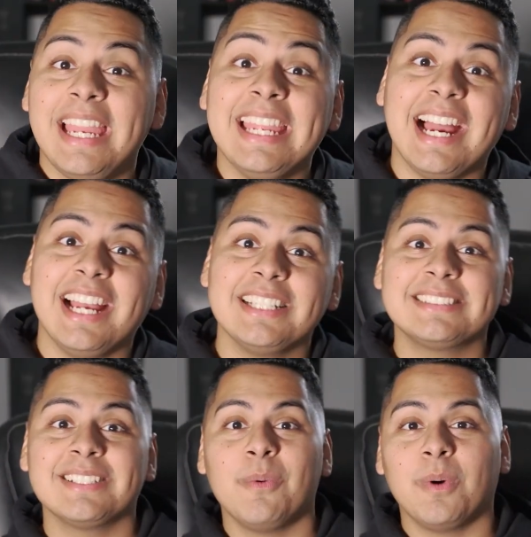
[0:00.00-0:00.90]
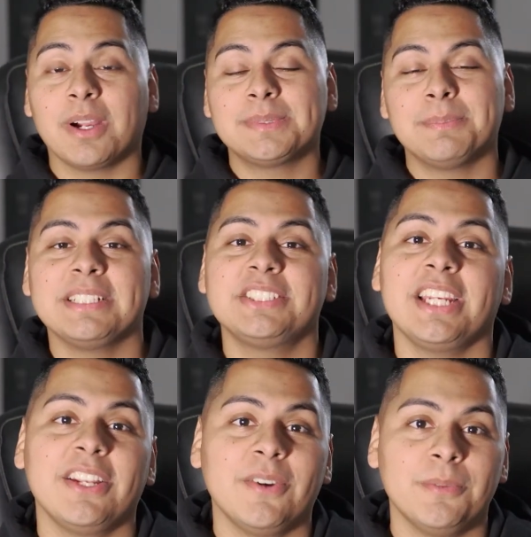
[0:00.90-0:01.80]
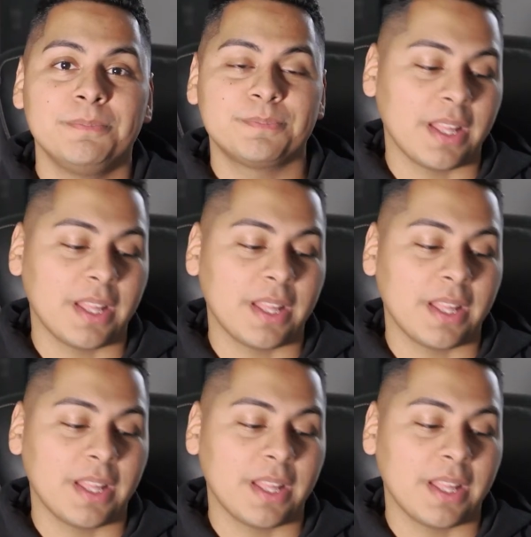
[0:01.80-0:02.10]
Hey guys, welcome to my channel.